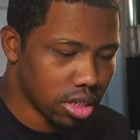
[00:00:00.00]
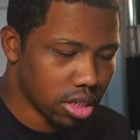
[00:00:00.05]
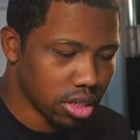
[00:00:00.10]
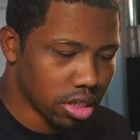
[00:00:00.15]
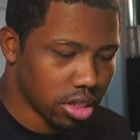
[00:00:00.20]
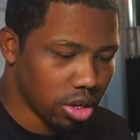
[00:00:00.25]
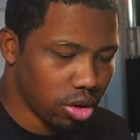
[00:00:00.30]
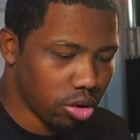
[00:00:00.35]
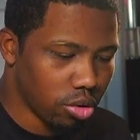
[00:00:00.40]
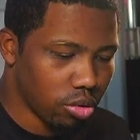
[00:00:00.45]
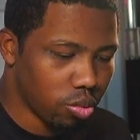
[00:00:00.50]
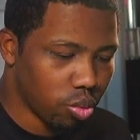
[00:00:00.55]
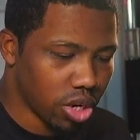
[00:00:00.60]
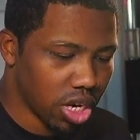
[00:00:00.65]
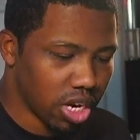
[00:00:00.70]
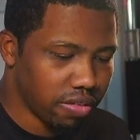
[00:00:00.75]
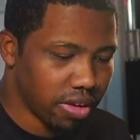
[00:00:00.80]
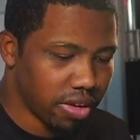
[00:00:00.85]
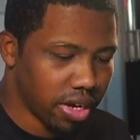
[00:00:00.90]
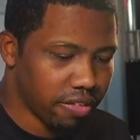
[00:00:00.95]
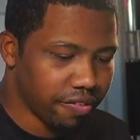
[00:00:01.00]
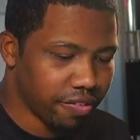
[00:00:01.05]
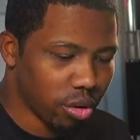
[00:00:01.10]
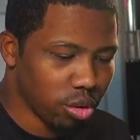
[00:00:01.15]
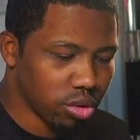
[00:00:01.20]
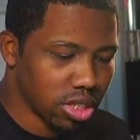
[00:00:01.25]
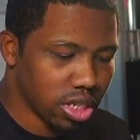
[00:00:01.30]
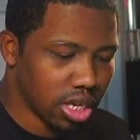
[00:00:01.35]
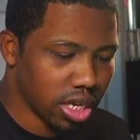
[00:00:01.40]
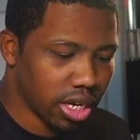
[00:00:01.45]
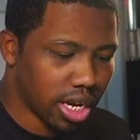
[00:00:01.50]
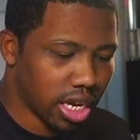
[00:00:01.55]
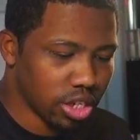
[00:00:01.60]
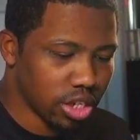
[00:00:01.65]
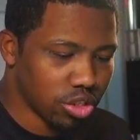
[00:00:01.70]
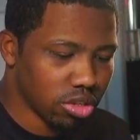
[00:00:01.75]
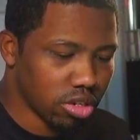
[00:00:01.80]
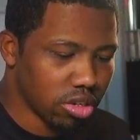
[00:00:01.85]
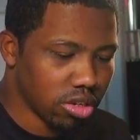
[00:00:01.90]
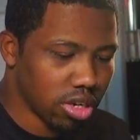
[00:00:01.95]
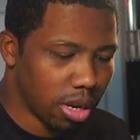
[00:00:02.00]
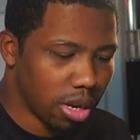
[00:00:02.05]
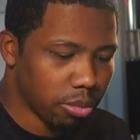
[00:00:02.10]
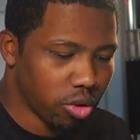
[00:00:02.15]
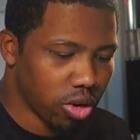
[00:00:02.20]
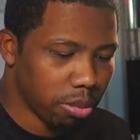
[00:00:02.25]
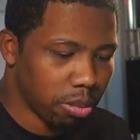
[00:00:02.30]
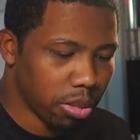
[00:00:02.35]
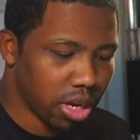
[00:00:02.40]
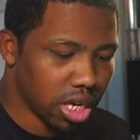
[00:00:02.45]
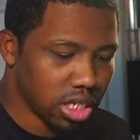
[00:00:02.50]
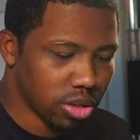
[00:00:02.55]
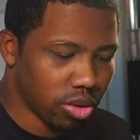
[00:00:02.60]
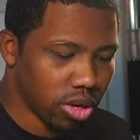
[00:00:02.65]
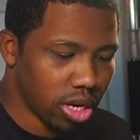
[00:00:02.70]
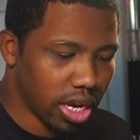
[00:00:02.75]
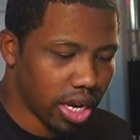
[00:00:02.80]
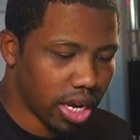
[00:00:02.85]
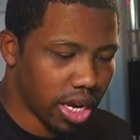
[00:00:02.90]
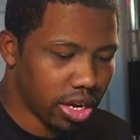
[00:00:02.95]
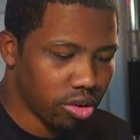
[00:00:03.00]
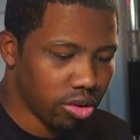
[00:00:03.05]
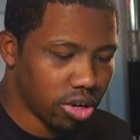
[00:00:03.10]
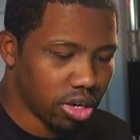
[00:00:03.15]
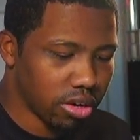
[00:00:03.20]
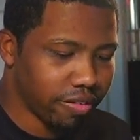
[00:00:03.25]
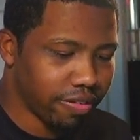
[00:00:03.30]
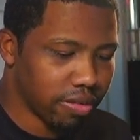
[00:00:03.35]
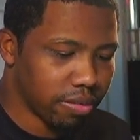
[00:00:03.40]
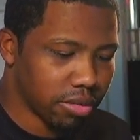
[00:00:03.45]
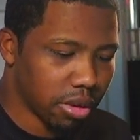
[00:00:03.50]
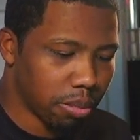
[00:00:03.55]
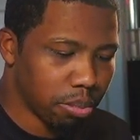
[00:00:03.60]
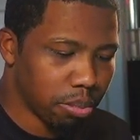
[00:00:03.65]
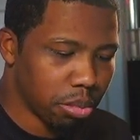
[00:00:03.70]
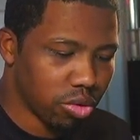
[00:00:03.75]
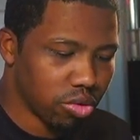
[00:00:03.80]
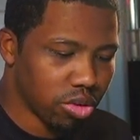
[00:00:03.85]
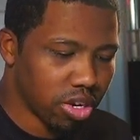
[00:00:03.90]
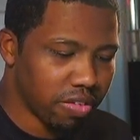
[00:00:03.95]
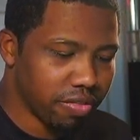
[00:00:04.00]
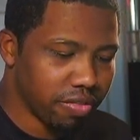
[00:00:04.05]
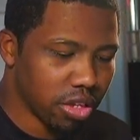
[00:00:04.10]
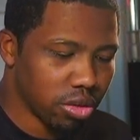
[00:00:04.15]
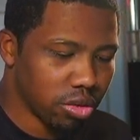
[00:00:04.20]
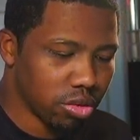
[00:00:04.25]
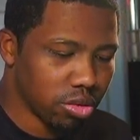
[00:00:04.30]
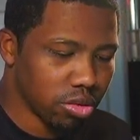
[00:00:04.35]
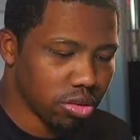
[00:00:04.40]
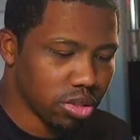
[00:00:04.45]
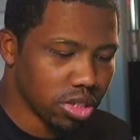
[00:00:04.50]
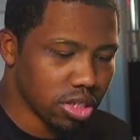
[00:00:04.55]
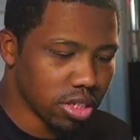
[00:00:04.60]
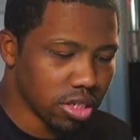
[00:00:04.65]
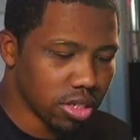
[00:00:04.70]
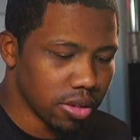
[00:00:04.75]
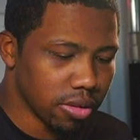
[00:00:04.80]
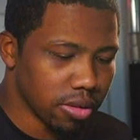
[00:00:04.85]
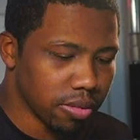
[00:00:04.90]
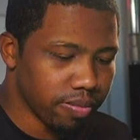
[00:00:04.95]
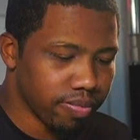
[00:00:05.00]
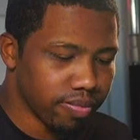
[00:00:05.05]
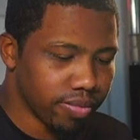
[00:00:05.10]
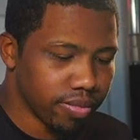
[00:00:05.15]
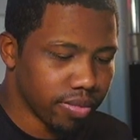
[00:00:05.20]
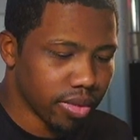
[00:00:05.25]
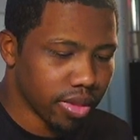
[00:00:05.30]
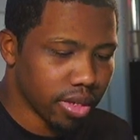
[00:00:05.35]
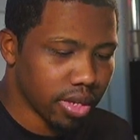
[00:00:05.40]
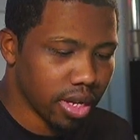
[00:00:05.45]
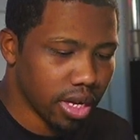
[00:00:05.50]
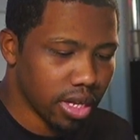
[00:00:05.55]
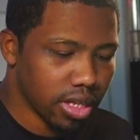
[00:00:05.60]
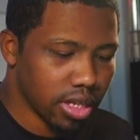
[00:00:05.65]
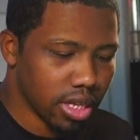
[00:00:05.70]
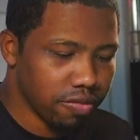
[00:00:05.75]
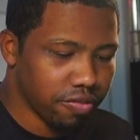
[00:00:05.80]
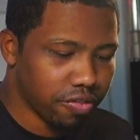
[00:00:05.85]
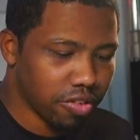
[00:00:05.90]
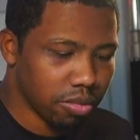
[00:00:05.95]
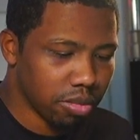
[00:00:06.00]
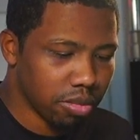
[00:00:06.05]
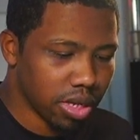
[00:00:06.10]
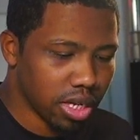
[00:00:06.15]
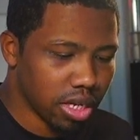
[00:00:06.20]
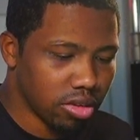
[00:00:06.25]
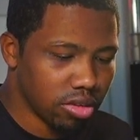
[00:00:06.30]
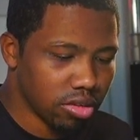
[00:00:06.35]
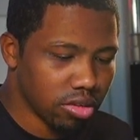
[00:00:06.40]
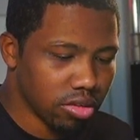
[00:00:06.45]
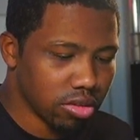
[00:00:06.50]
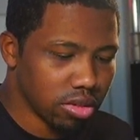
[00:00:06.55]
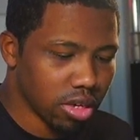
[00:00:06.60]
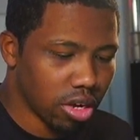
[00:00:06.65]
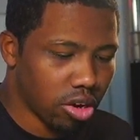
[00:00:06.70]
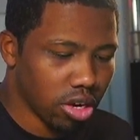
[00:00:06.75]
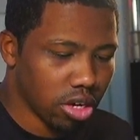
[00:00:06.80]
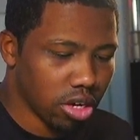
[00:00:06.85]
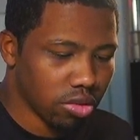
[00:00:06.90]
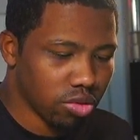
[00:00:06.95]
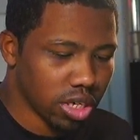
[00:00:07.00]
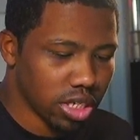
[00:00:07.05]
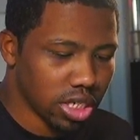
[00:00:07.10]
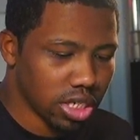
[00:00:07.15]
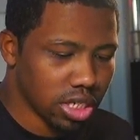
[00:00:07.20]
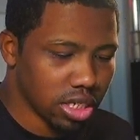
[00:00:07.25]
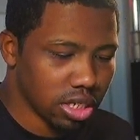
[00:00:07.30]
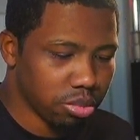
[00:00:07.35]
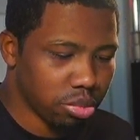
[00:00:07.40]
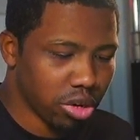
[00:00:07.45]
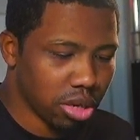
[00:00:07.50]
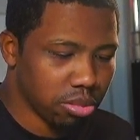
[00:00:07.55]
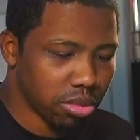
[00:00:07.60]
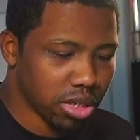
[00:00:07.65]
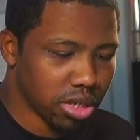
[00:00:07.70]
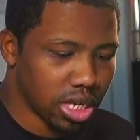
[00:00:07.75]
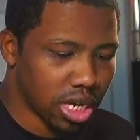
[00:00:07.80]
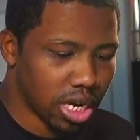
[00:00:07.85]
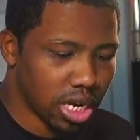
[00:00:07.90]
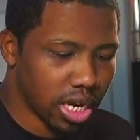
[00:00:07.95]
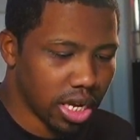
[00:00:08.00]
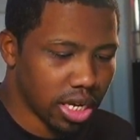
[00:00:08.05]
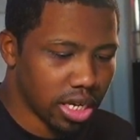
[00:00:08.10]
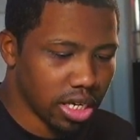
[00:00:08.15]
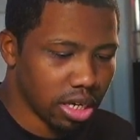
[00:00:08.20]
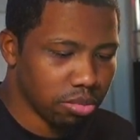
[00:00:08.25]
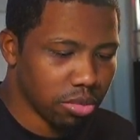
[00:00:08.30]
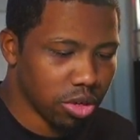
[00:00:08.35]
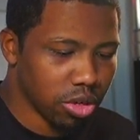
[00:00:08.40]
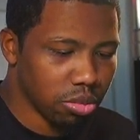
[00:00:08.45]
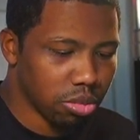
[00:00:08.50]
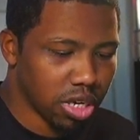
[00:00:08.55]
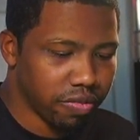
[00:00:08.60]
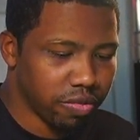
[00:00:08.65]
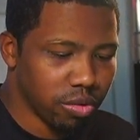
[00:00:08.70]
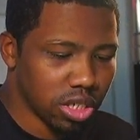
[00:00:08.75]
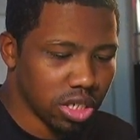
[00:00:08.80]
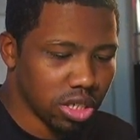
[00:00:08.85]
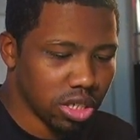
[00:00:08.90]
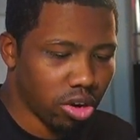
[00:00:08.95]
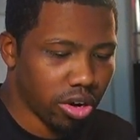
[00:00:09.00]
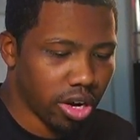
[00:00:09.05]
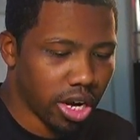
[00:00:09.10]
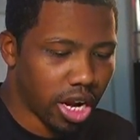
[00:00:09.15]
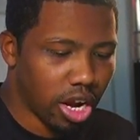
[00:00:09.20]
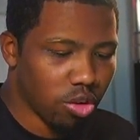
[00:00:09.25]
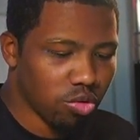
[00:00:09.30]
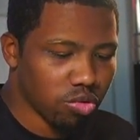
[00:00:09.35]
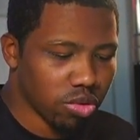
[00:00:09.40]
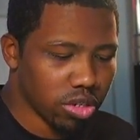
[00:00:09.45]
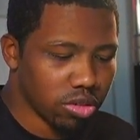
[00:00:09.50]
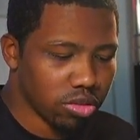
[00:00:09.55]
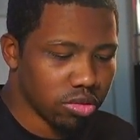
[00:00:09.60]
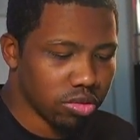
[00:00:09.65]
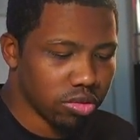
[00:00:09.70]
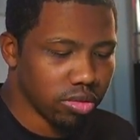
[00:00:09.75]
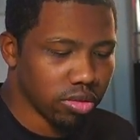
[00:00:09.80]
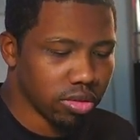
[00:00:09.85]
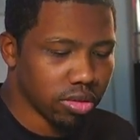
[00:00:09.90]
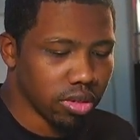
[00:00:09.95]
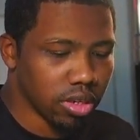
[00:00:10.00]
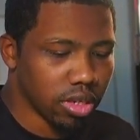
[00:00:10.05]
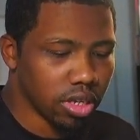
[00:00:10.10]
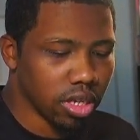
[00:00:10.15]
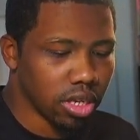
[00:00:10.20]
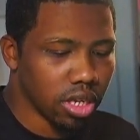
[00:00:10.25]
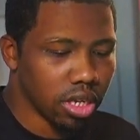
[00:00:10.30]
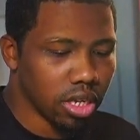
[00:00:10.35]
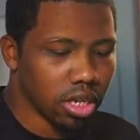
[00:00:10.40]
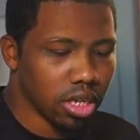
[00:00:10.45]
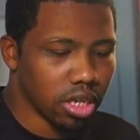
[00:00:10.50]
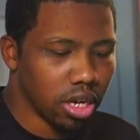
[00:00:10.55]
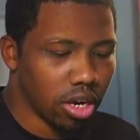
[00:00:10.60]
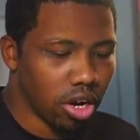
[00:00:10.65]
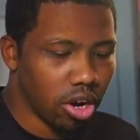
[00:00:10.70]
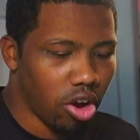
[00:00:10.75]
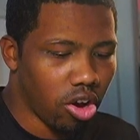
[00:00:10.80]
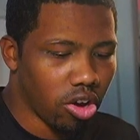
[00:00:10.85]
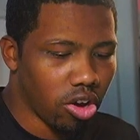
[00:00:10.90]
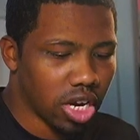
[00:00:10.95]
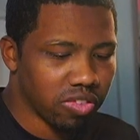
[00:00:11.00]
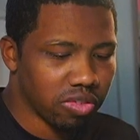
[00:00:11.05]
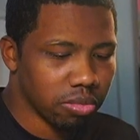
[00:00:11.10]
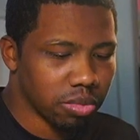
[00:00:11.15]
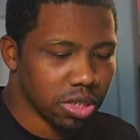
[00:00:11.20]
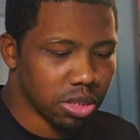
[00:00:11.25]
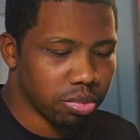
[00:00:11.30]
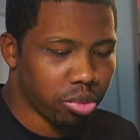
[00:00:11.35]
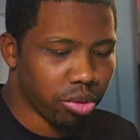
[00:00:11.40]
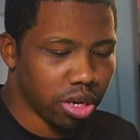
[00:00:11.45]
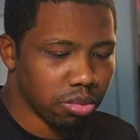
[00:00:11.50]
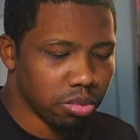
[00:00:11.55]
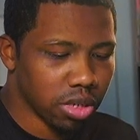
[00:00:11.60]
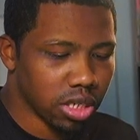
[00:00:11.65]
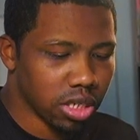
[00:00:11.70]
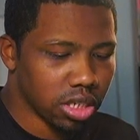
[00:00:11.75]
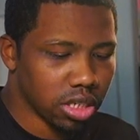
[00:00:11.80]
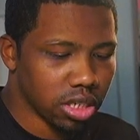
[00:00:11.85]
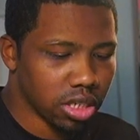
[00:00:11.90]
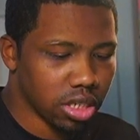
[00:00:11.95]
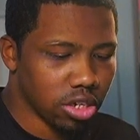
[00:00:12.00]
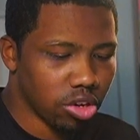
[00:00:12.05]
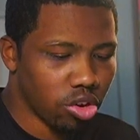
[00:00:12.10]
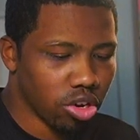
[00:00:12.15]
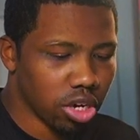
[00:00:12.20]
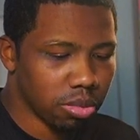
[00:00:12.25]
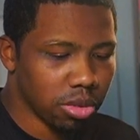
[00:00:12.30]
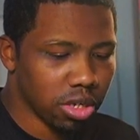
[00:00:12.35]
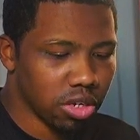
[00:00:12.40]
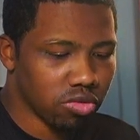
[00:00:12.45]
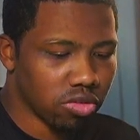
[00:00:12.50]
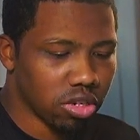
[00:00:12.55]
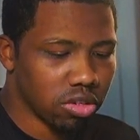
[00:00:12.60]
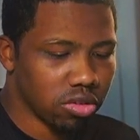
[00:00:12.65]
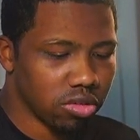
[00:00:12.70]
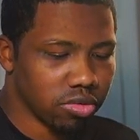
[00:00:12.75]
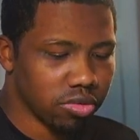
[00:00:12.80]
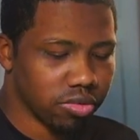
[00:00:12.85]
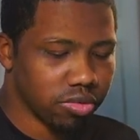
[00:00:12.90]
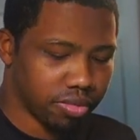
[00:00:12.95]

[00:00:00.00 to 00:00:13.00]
So whatever that first letter I draw, I'm gonna make sure it land on the middle of those. And then from there on, all the rest should pretty much land in the middle. But if you started out wrong, all of them is pretty much gonna be wrong.